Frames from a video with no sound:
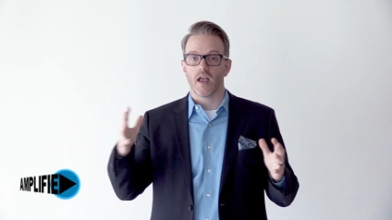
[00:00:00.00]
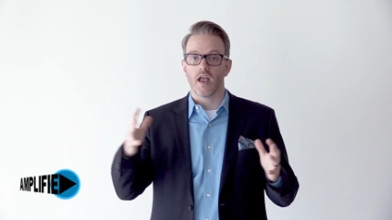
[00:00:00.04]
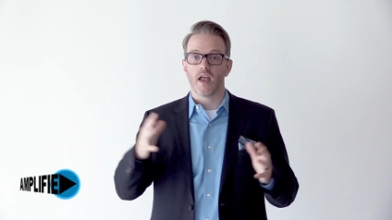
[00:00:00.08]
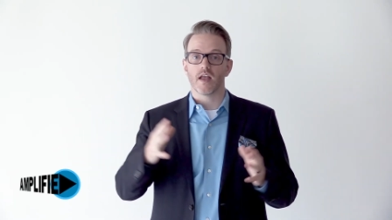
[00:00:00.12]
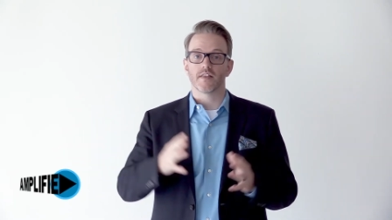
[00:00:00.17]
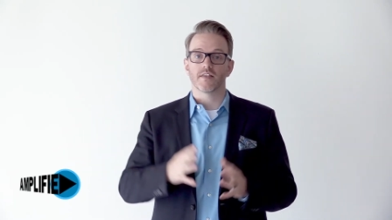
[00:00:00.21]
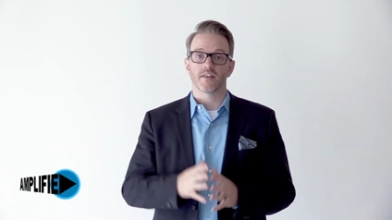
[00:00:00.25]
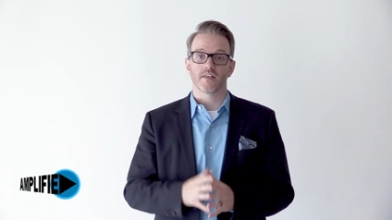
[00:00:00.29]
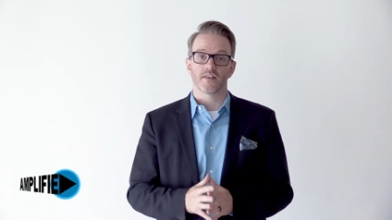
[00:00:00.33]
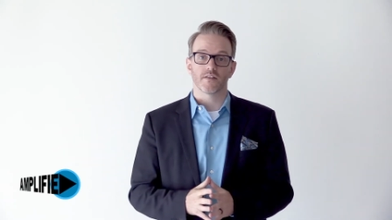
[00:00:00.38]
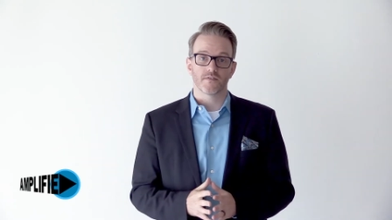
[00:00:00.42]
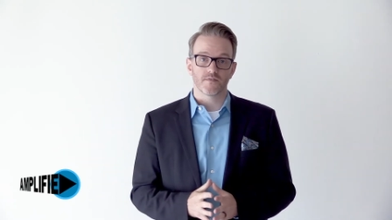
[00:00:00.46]

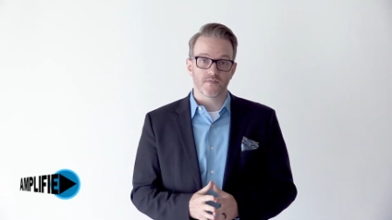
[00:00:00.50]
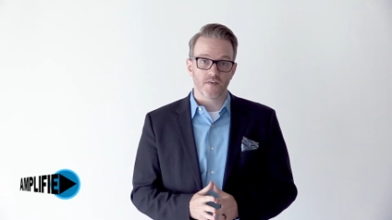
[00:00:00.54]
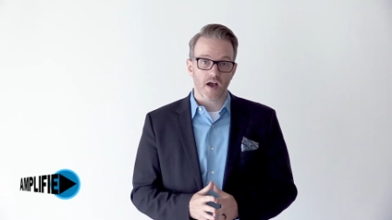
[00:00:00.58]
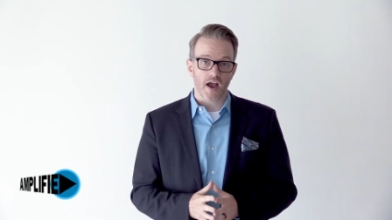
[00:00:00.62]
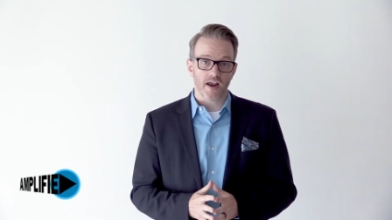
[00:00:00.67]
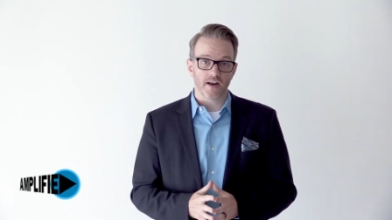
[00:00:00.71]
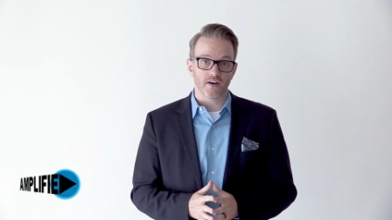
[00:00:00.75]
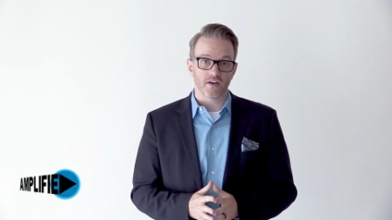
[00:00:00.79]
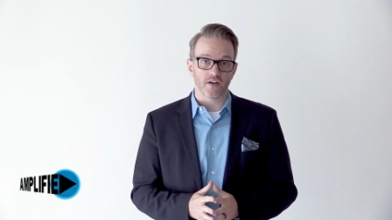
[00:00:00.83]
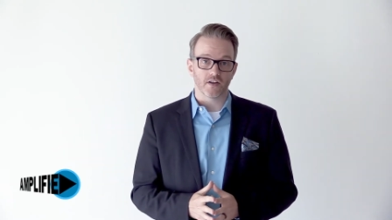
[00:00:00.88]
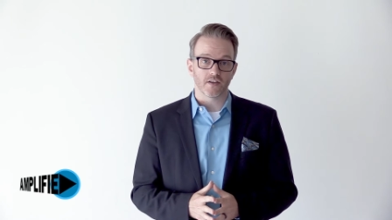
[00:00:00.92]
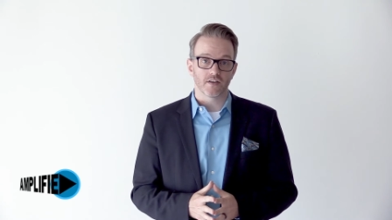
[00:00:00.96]
And then the
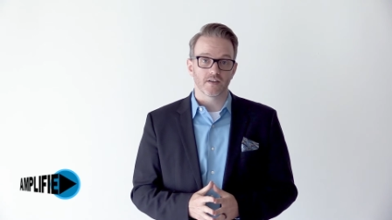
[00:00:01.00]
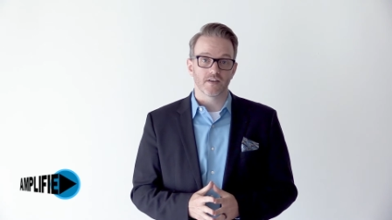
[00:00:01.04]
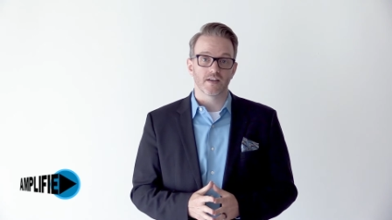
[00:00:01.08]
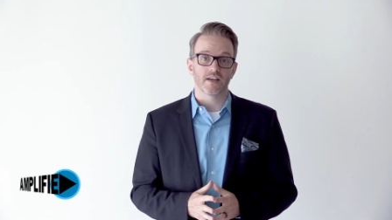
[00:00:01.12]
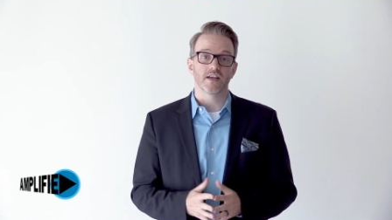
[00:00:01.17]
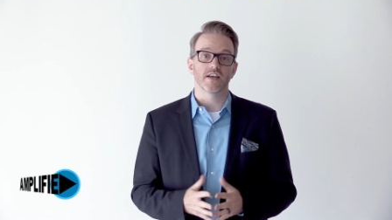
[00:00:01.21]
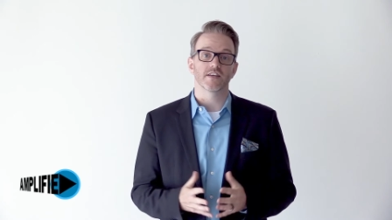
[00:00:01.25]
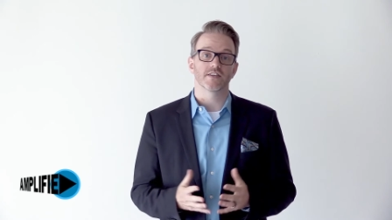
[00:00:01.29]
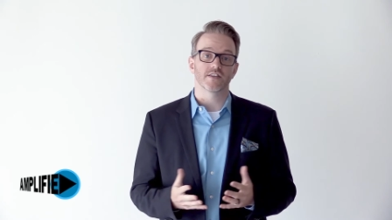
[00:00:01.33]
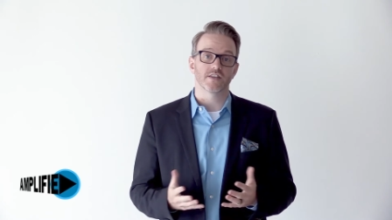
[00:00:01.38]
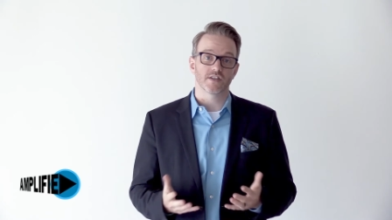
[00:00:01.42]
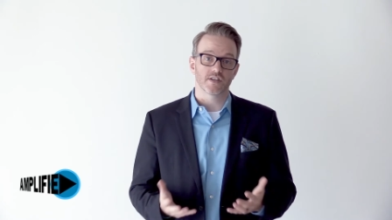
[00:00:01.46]
final
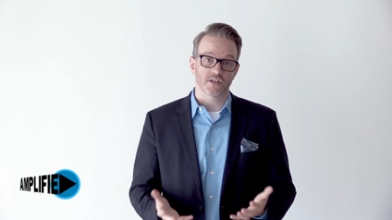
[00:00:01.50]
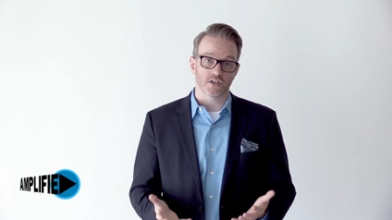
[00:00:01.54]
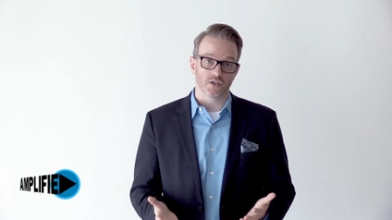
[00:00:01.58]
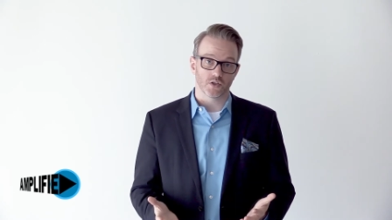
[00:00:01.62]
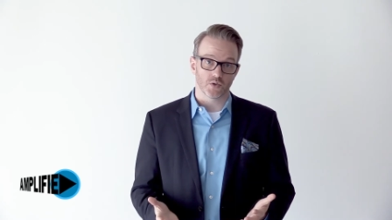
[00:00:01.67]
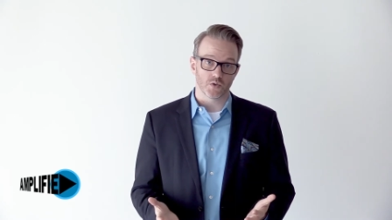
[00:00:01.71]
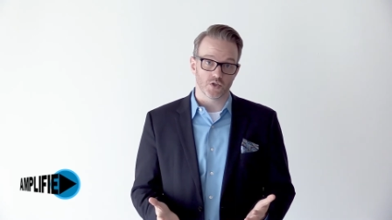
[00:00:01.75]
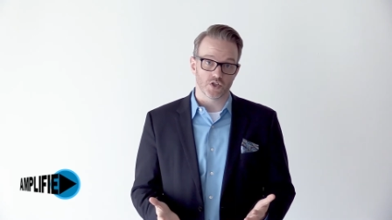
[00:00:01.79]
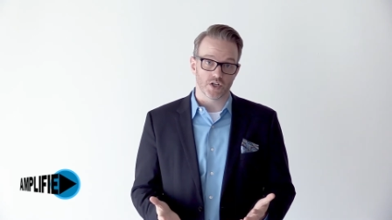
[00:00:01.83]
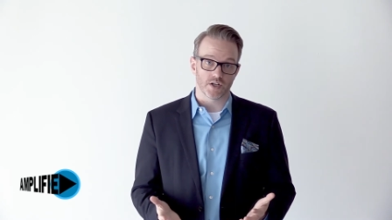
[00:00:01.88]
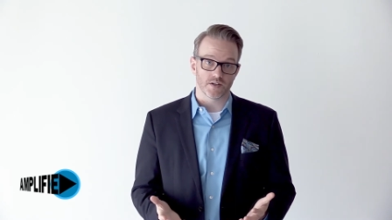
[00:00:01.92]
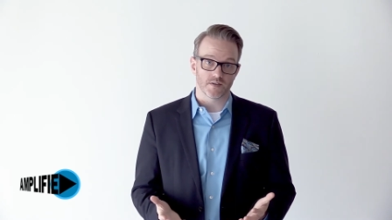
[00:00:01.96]
is the
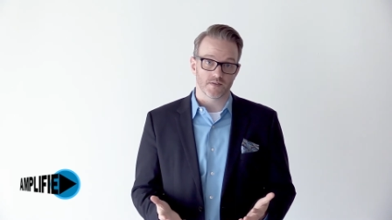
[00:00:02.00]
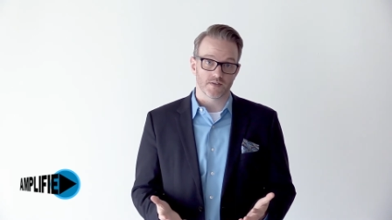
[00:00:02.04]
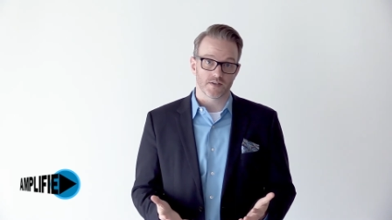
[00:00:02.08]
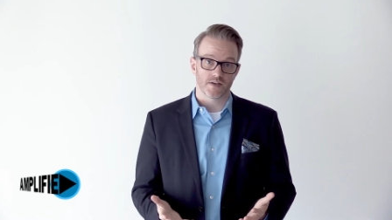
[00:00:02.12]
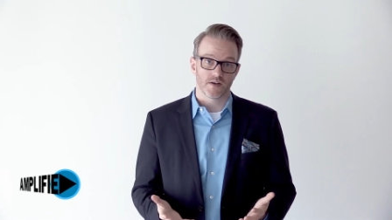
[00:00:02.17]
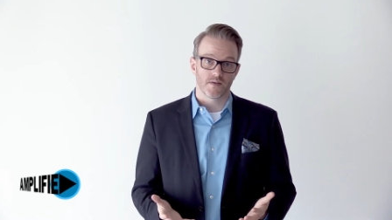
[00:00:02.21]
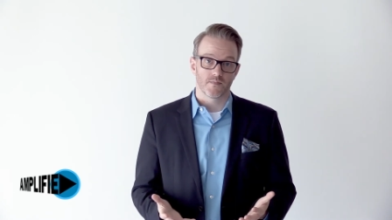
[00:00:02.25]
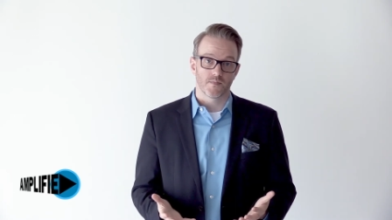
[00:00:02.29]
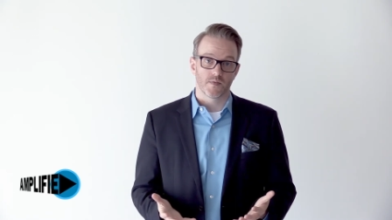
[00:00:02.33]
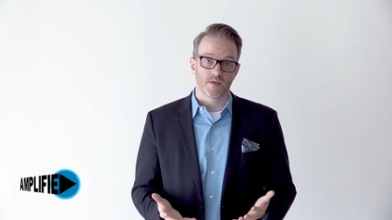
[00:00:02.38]
solutions.